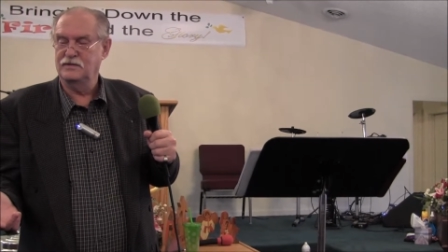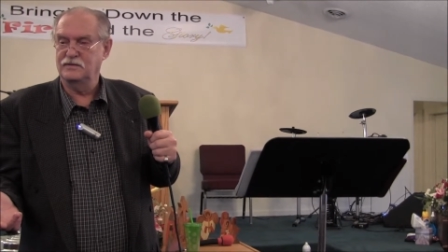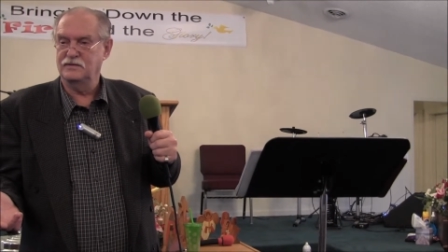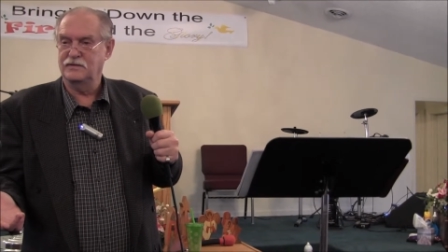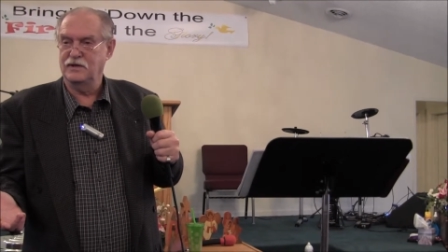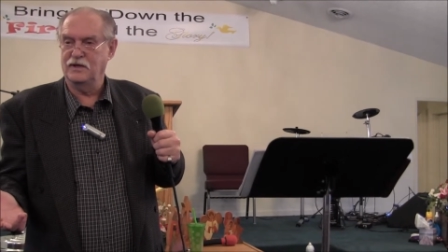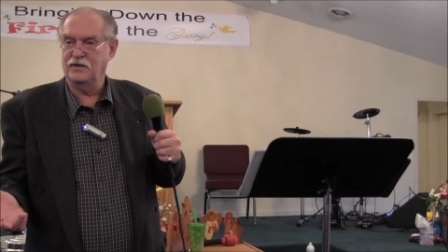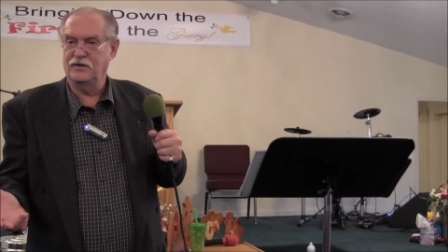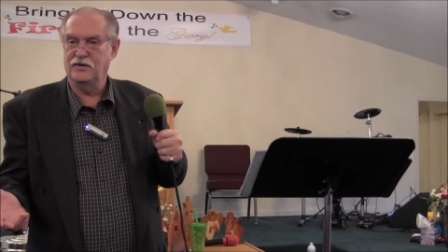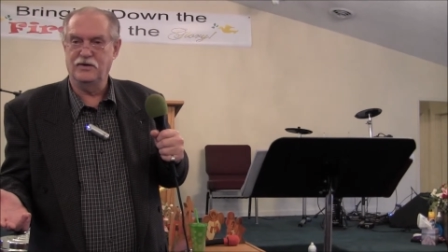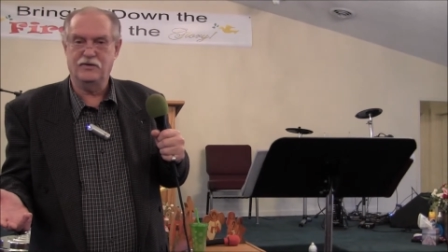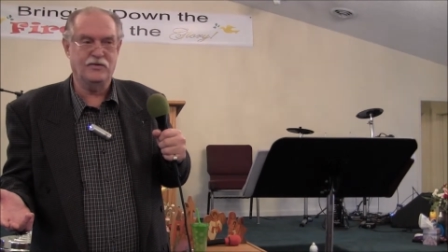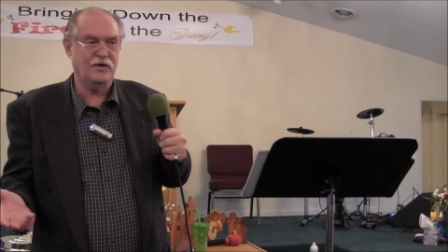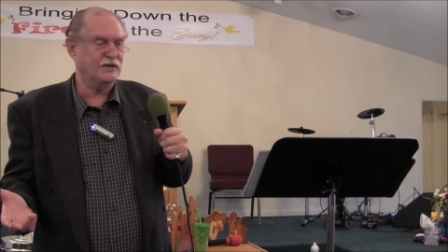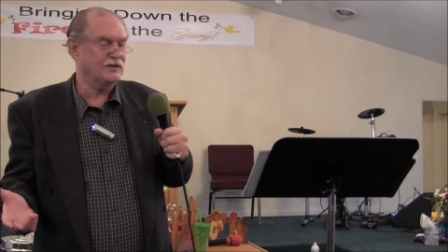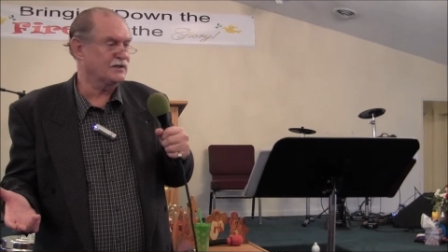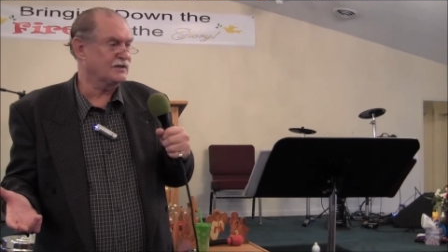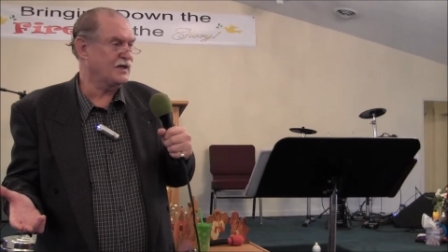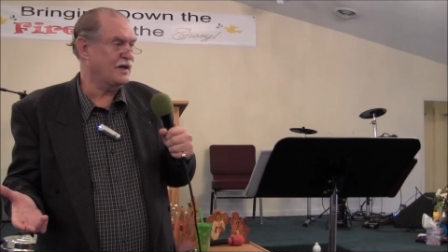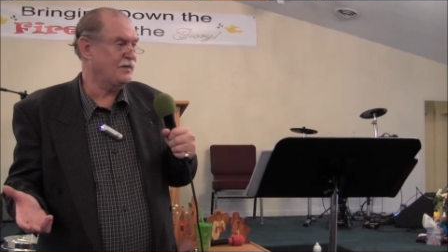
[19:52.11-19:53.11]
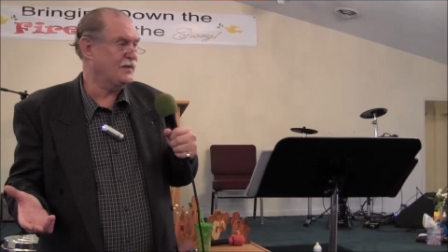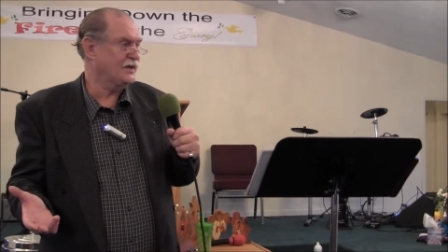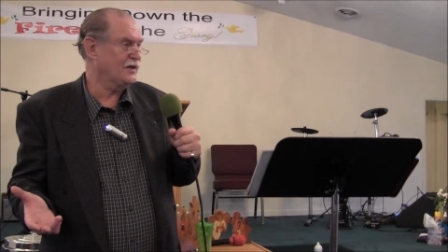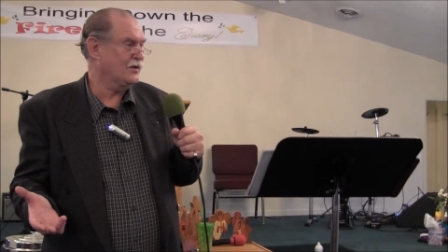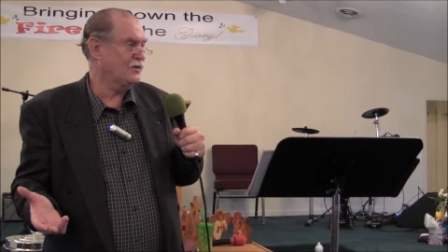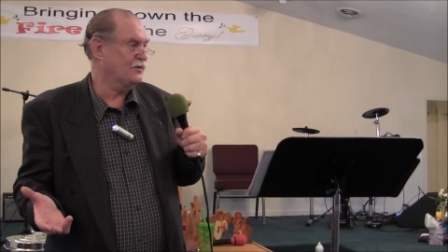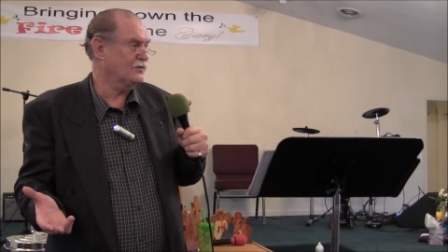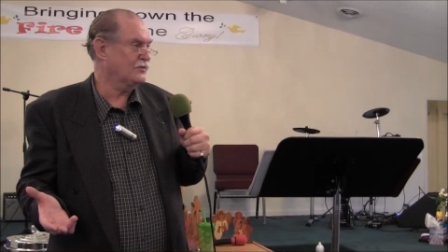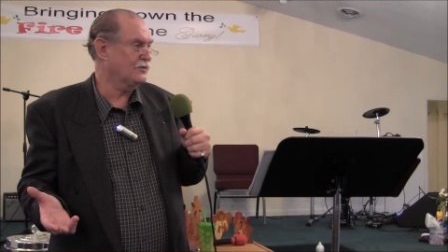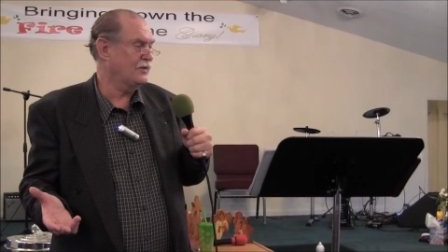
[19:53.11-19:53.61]
Said, good gracious, I've been
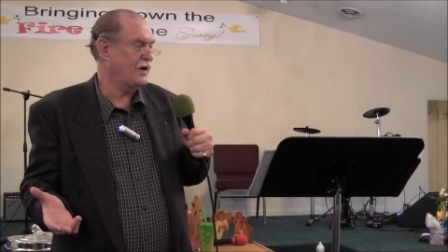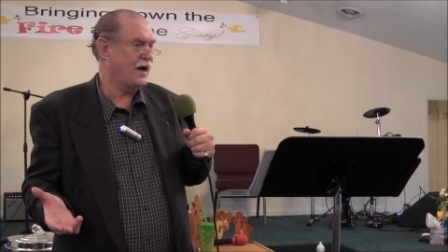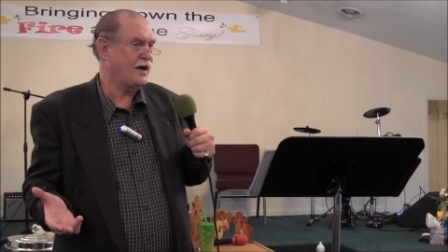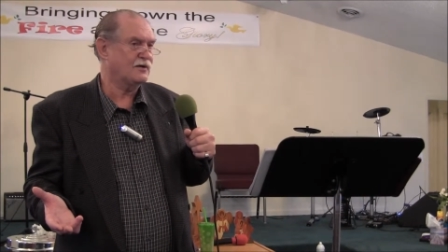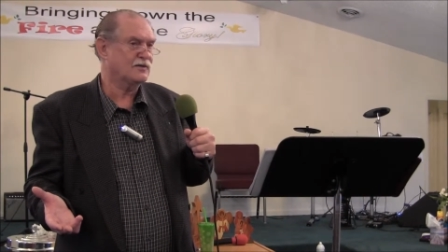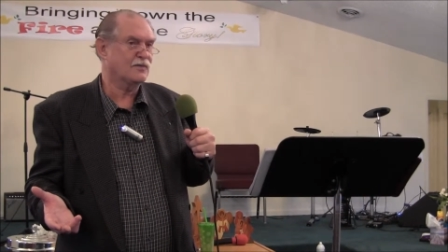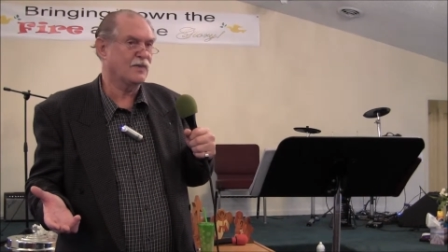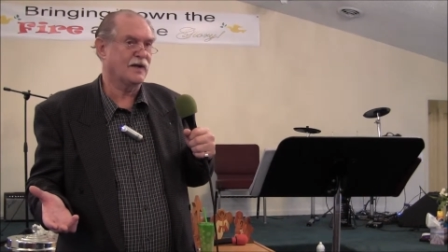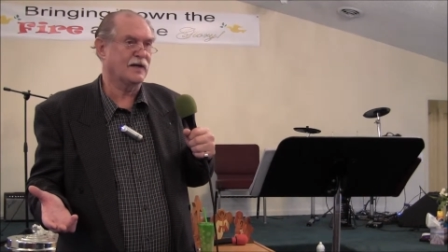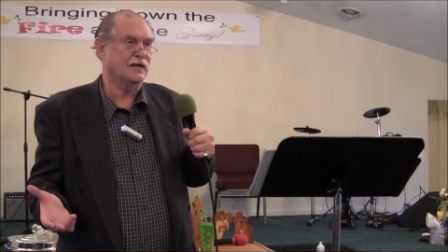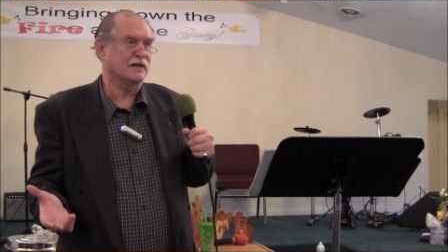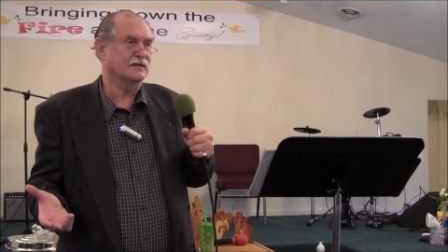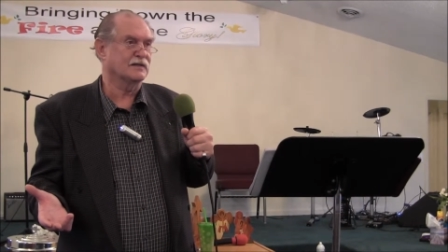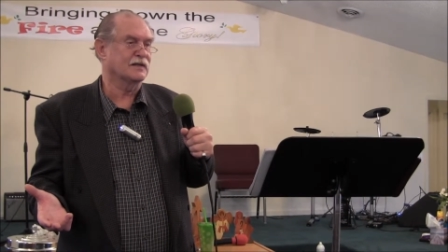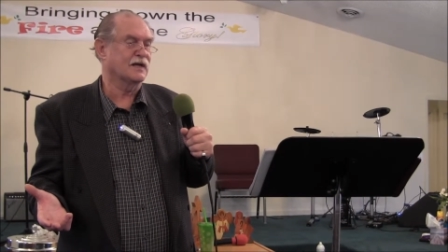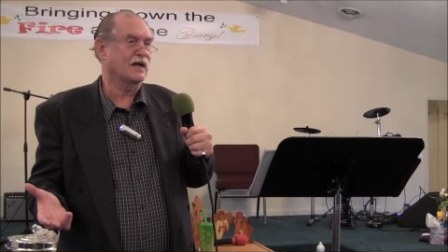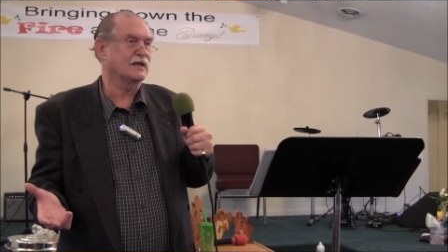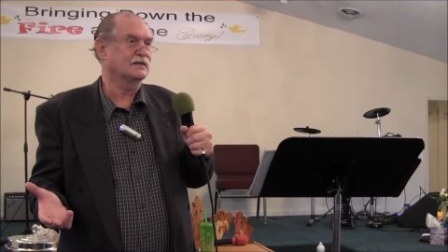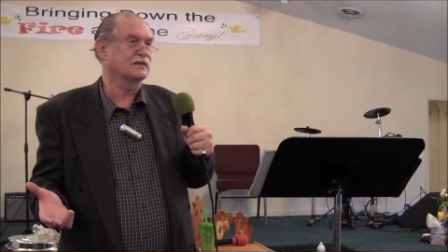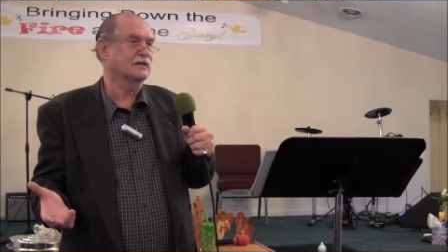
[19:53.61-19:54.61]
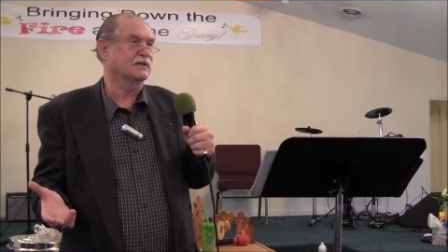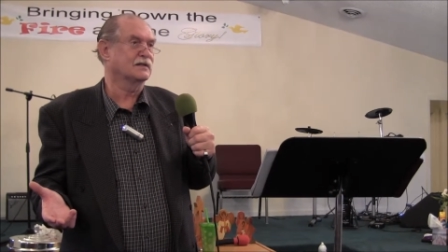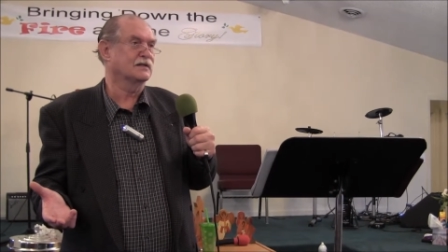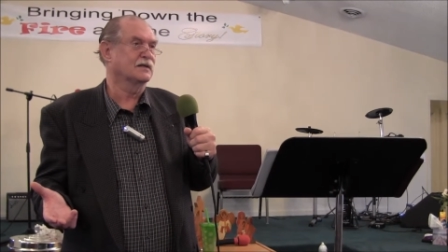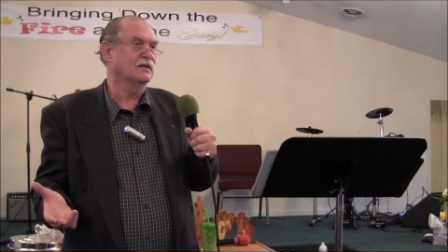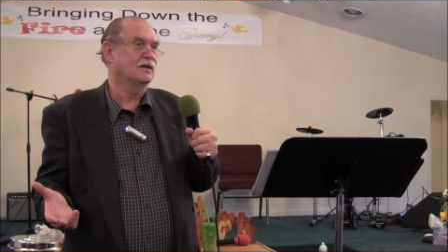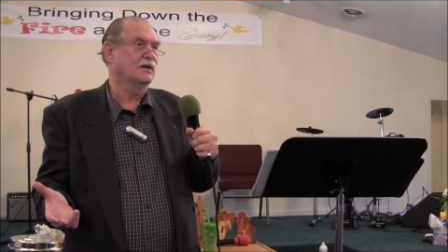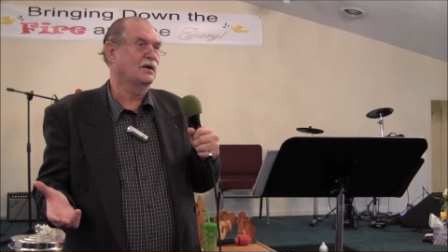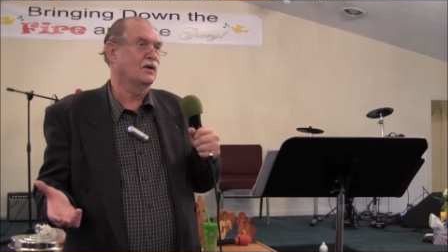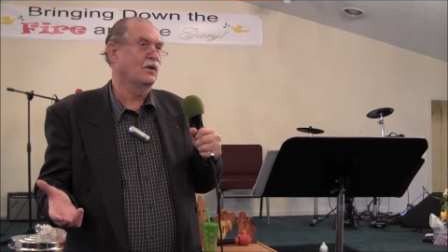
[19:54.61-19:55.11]
going through house plans. And I
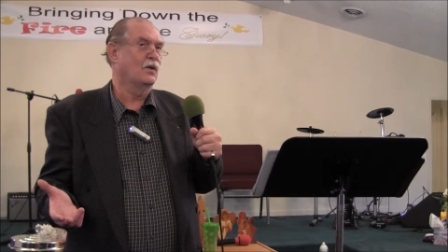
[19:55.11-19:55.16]
says,